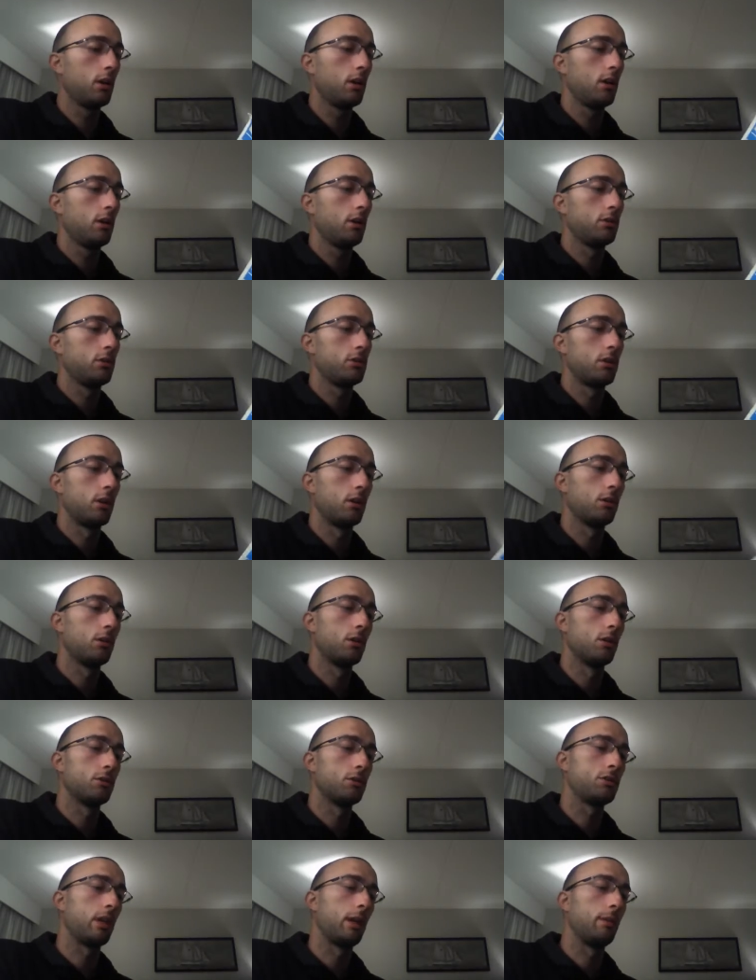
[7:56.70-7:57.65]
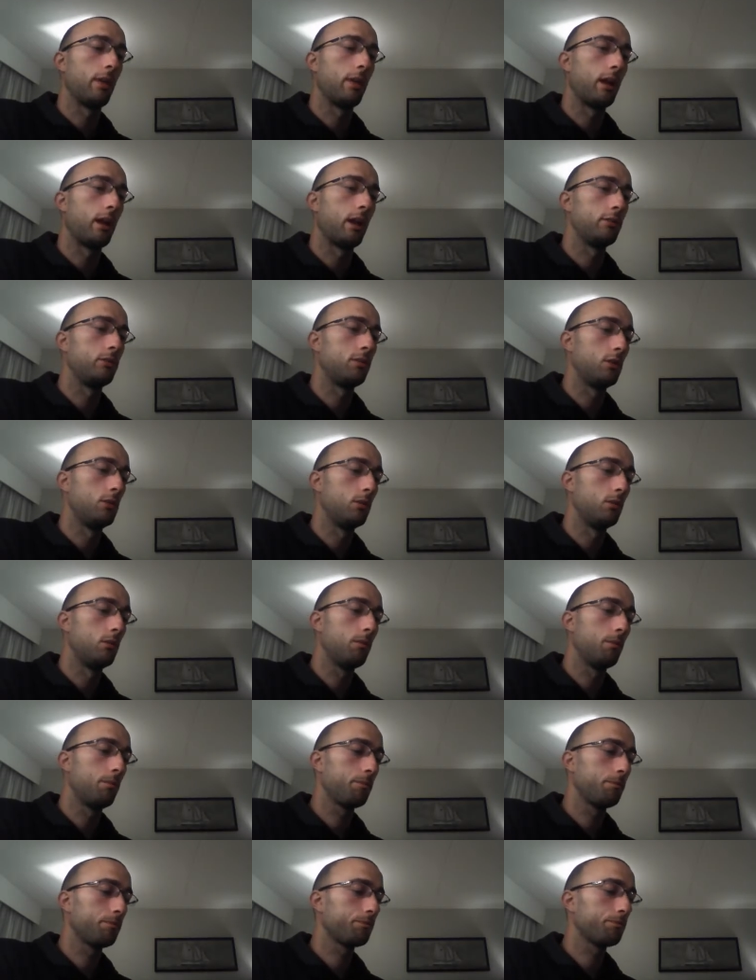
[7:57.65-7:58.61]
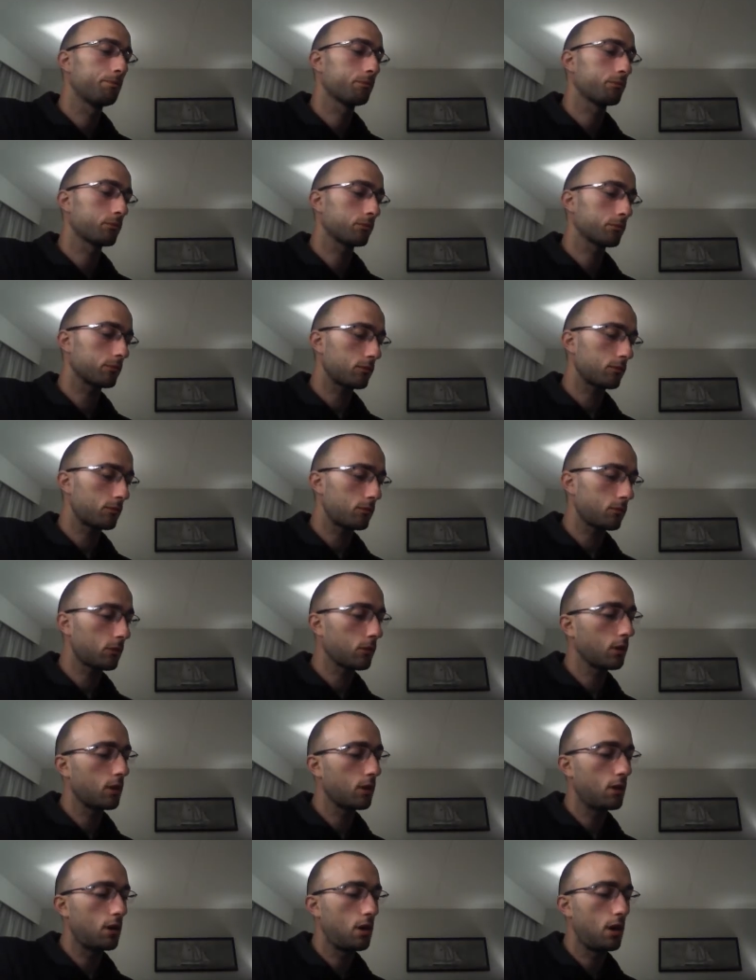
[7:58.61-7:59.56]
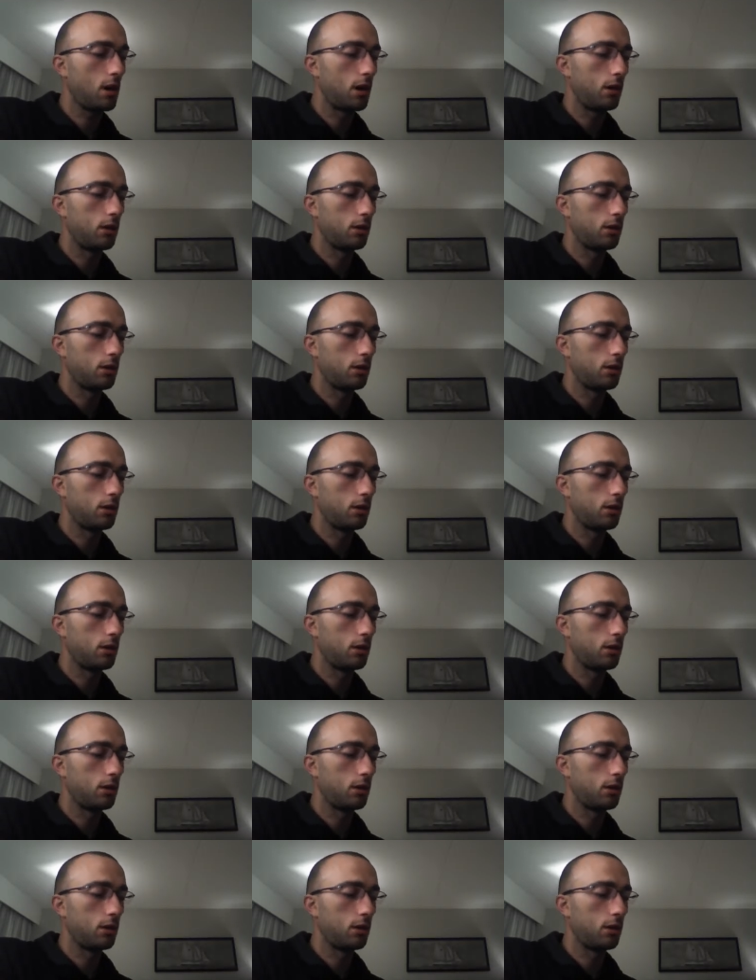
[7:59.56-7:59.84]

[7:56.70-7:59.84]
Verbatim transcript: So, you know, the same latitude. And,